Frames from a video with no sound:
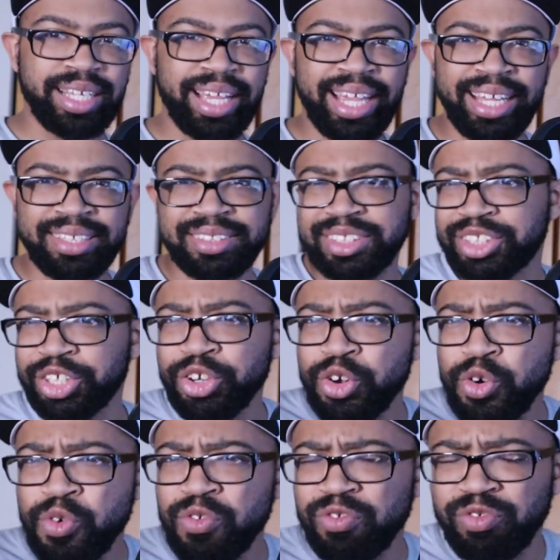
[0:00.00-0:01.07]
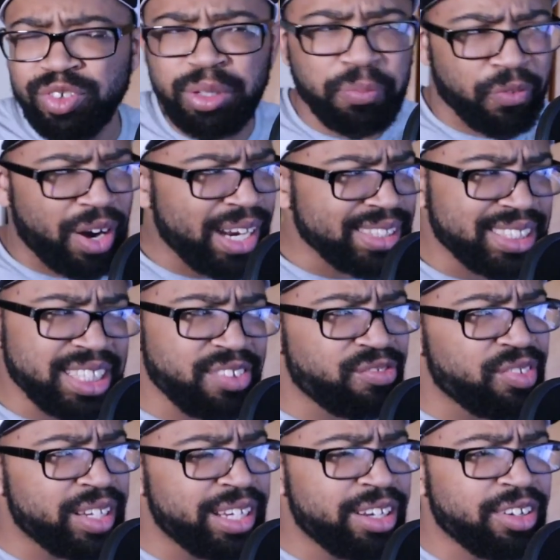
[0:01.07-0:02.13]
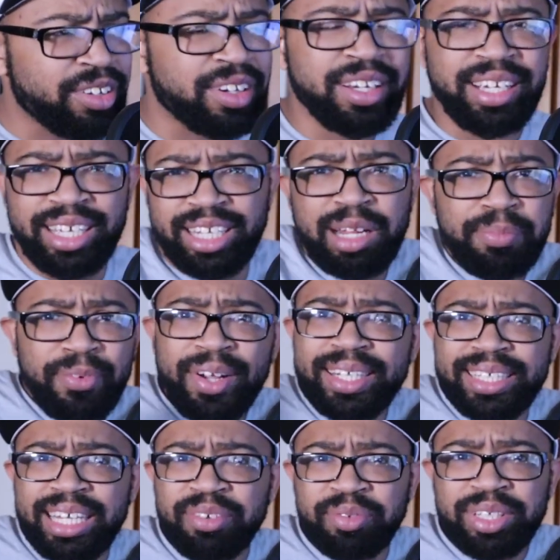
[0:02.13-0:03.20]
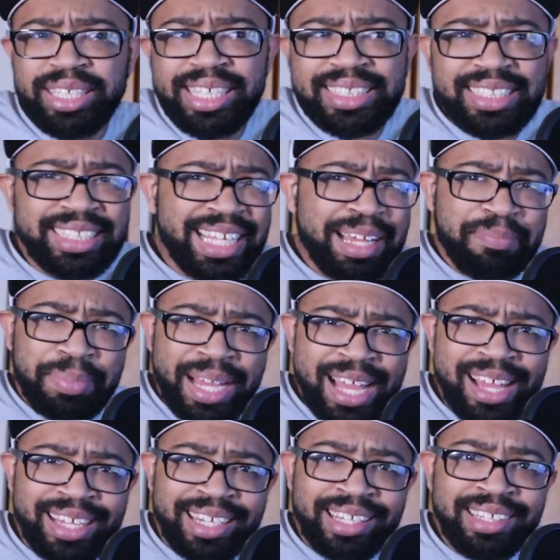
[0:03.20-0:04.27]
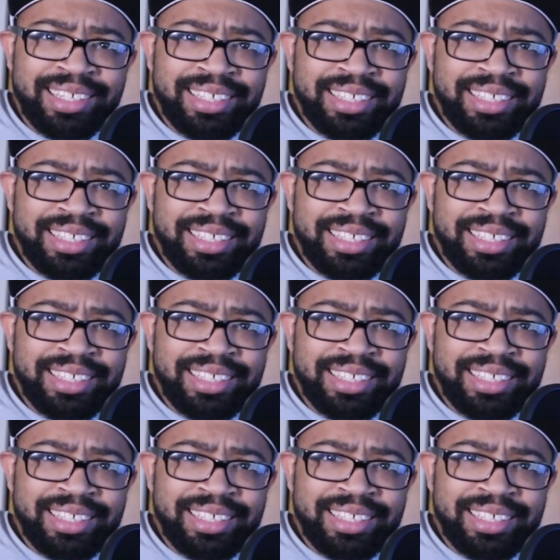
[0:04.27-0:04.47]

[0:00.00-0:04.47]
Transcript: And two, for the price of the figure, an upgrade kit really isn't that bad.